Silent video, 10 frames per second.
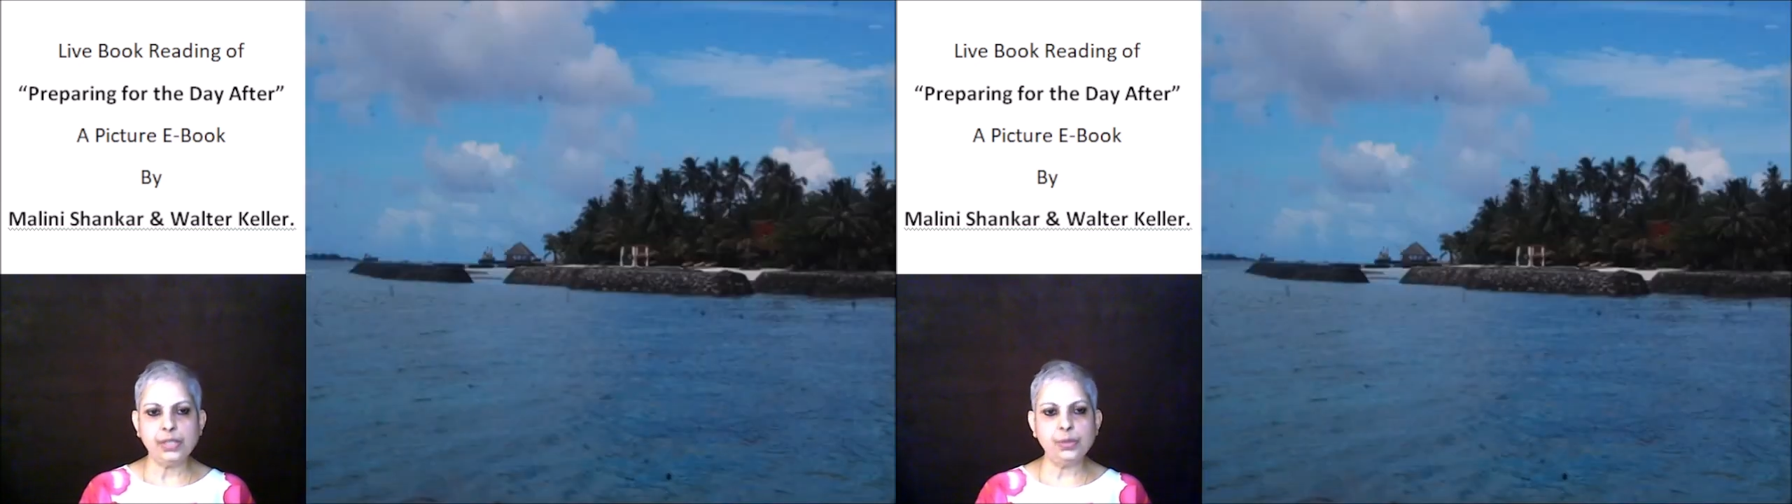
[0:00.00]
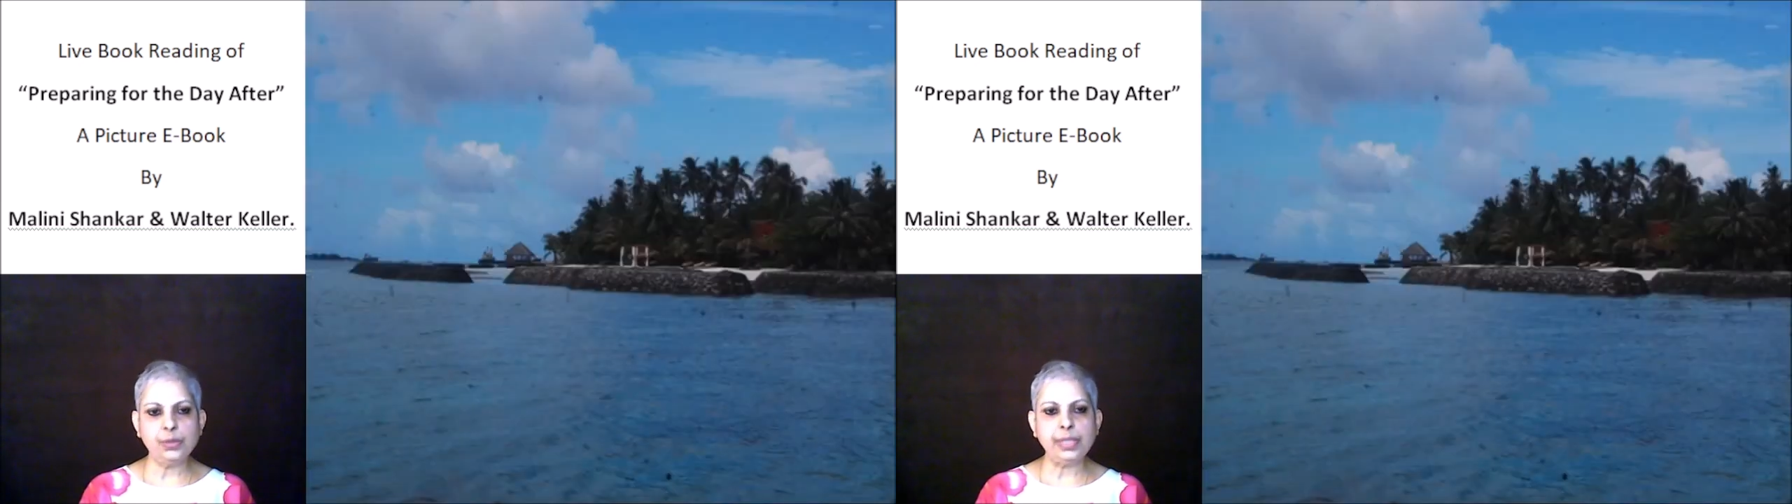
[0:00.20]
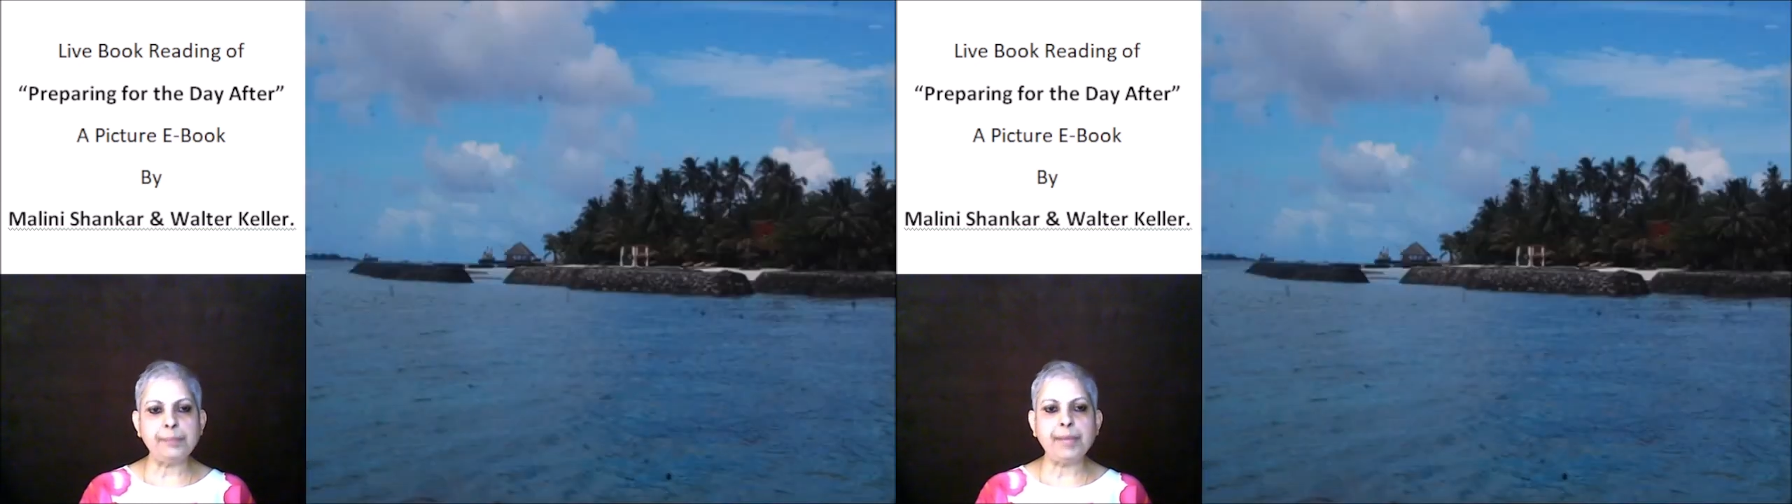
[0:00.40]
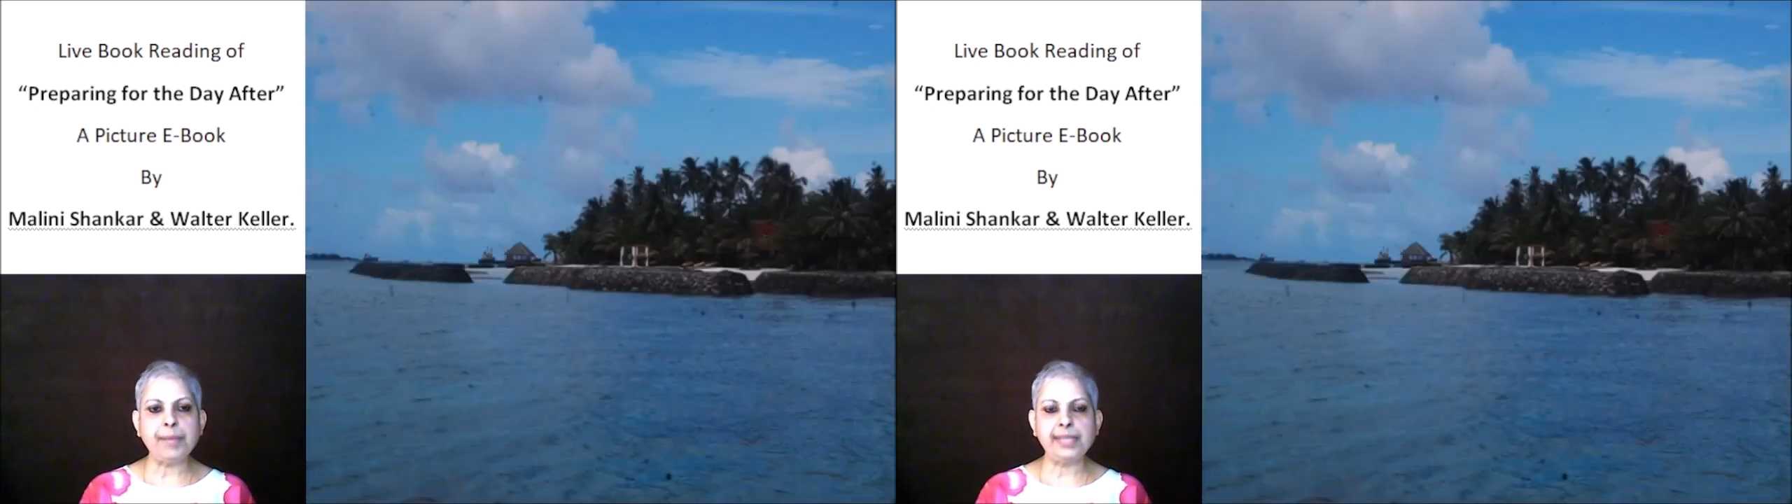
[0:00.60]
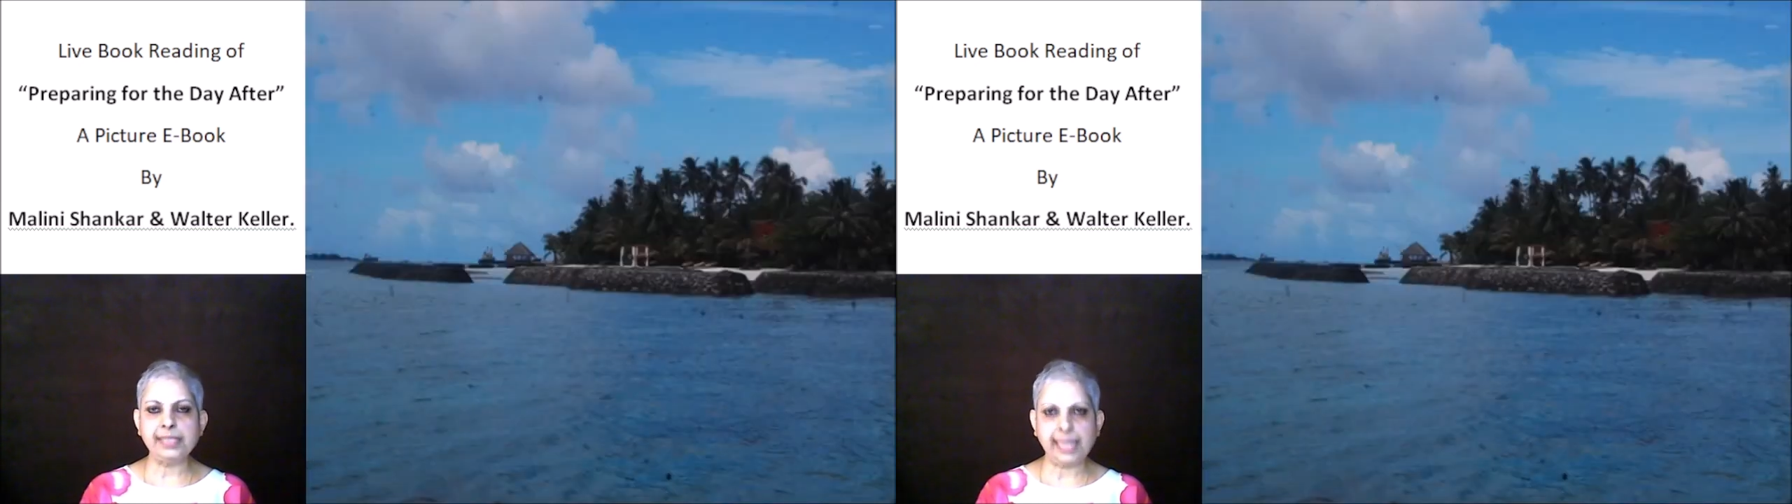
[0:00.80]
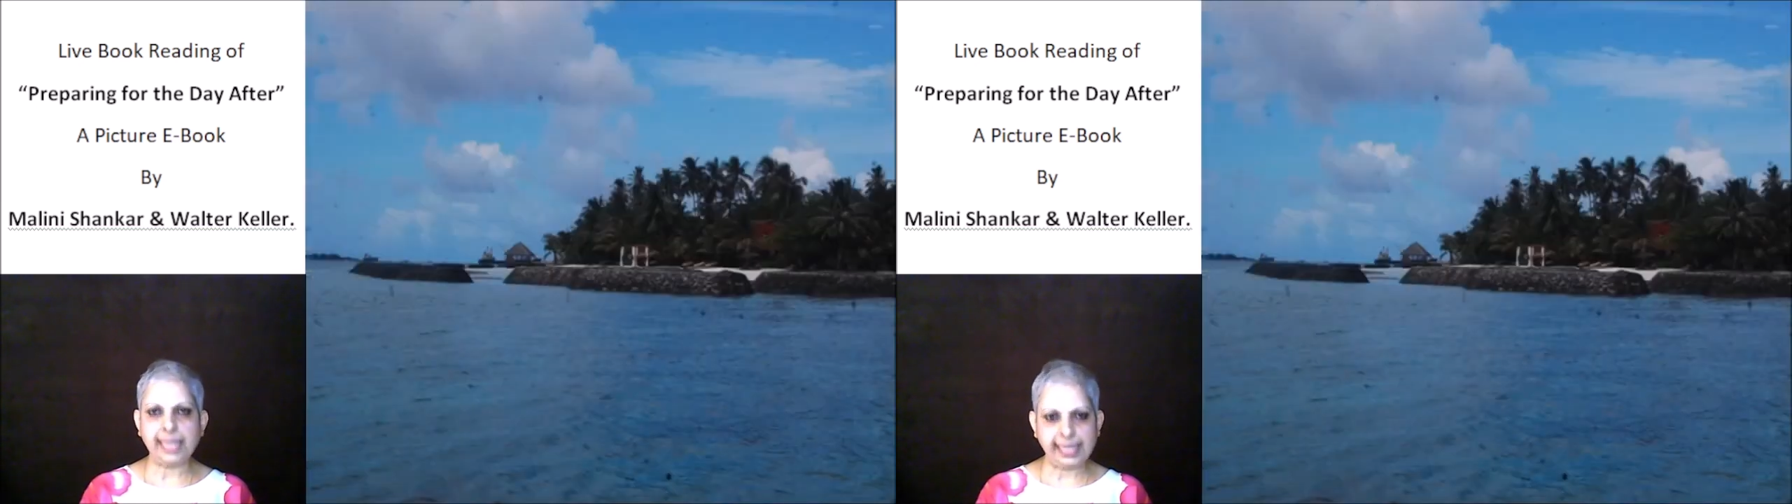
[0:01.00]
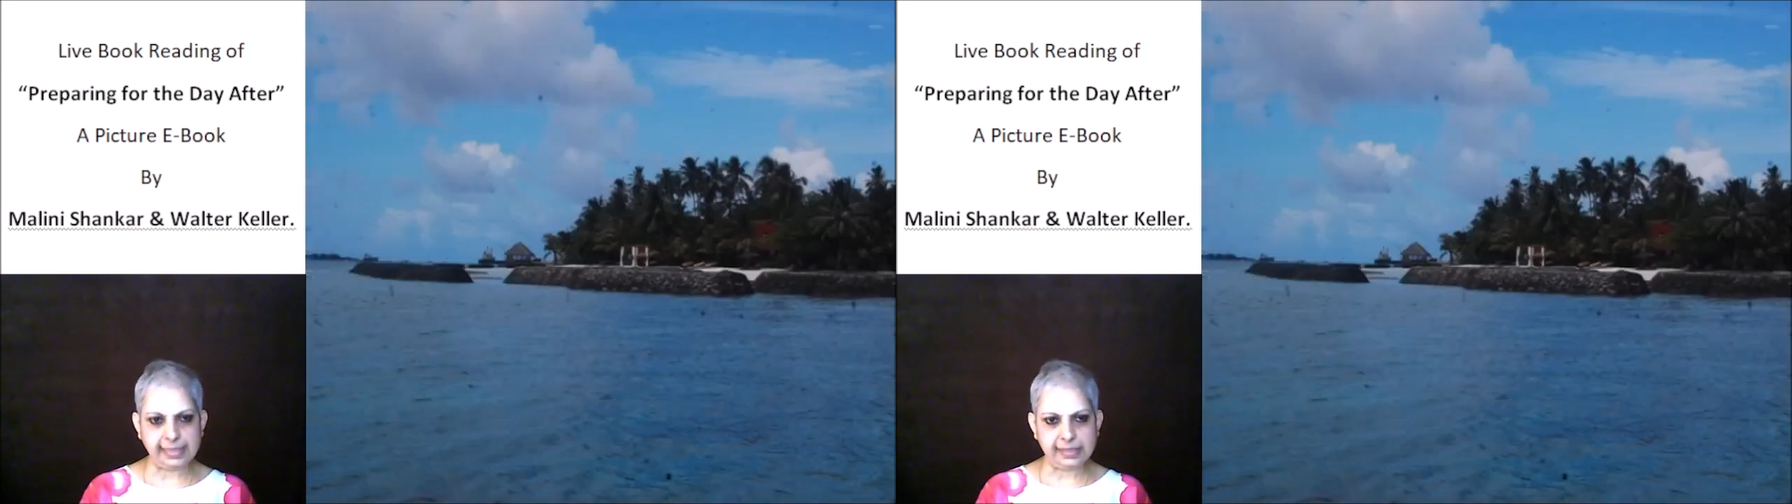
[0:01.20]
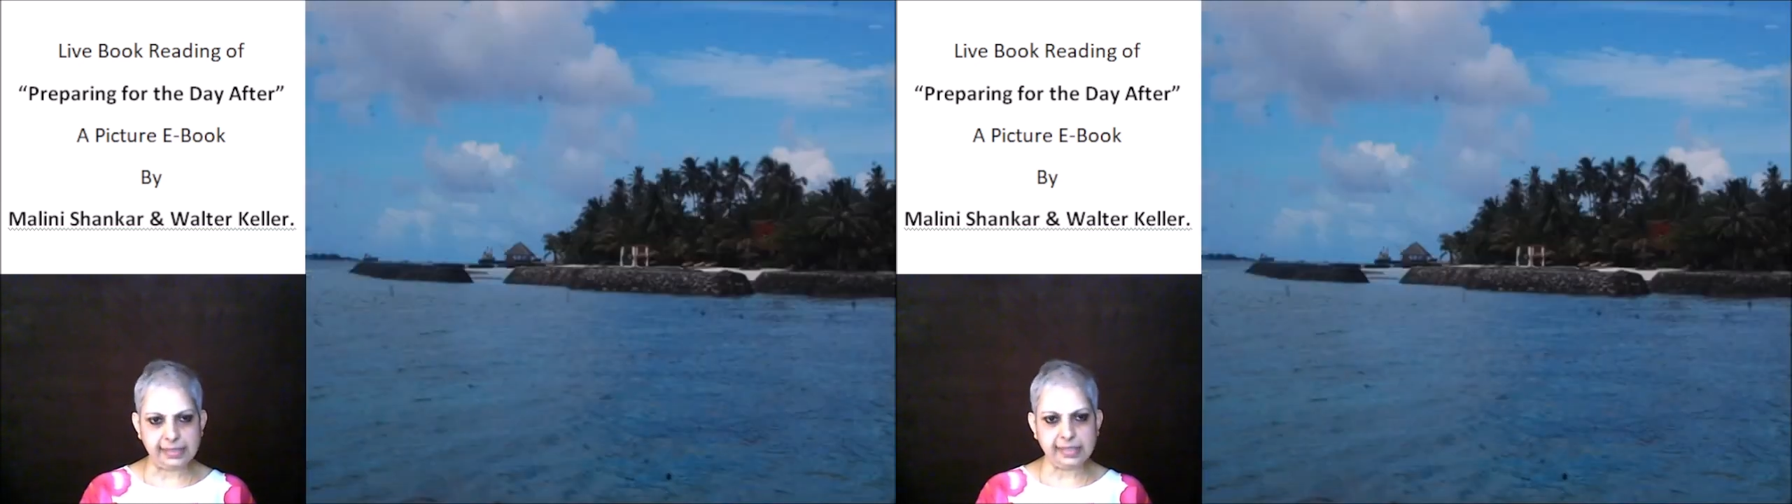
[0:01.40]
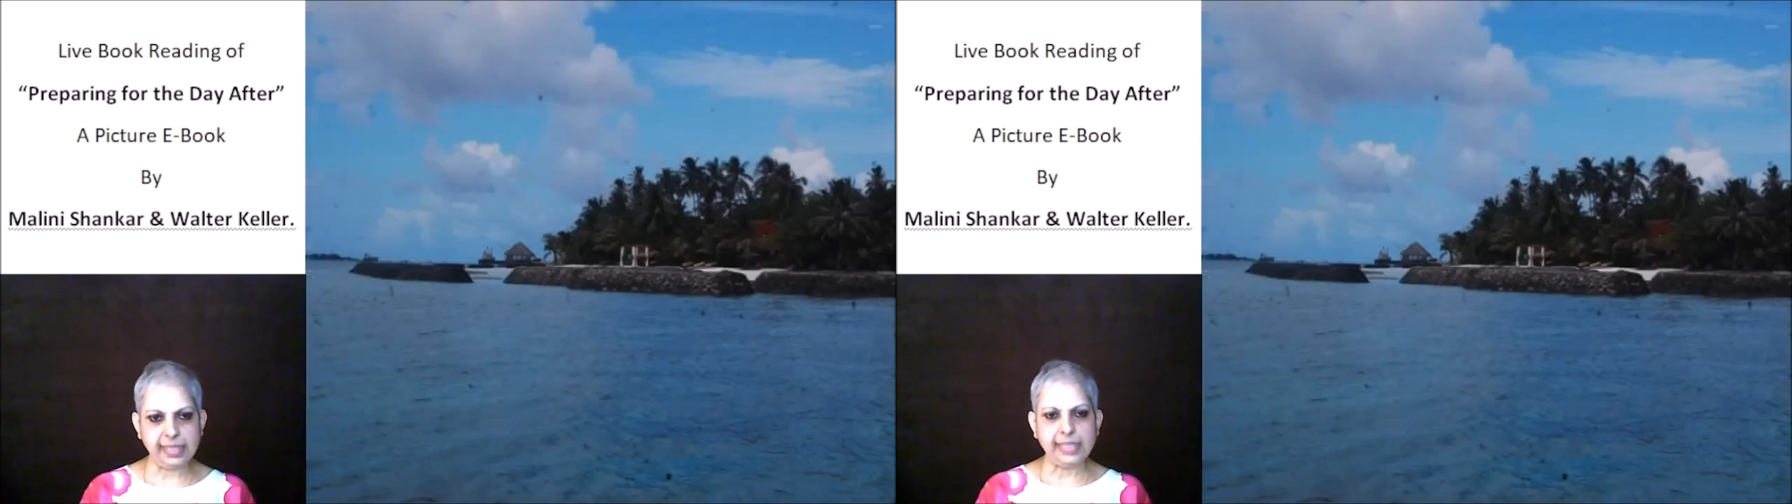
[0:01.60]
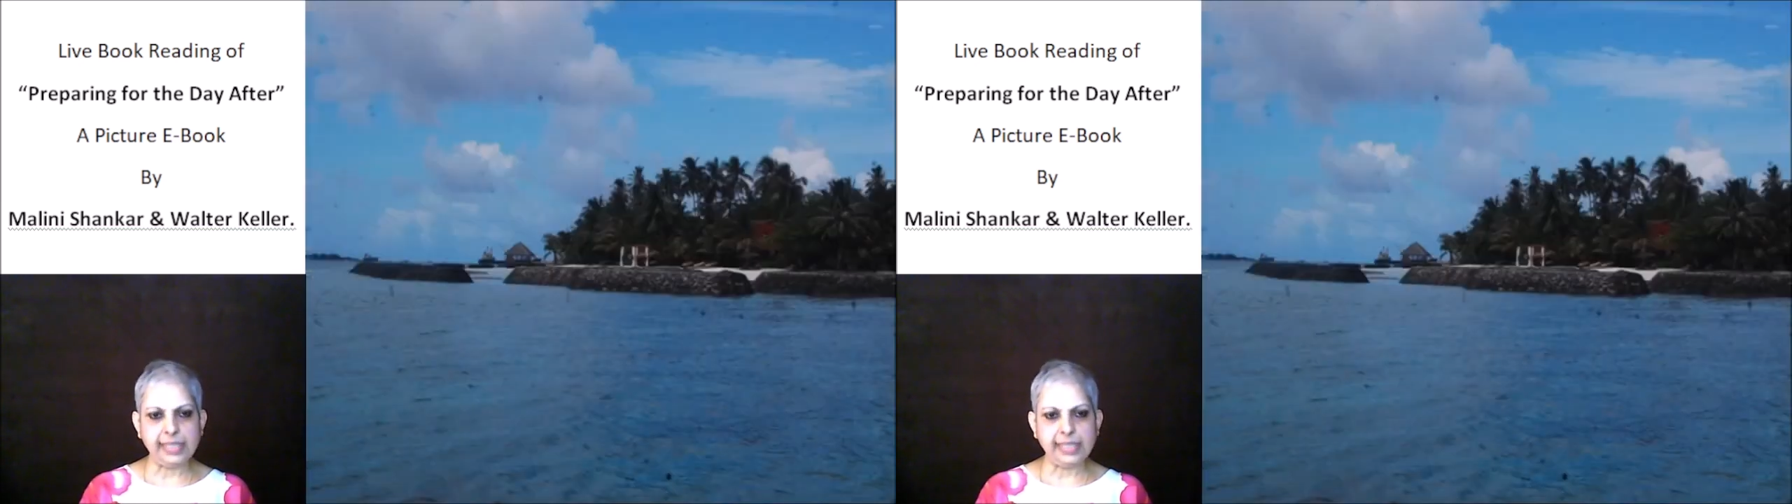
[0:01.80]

to impacted islands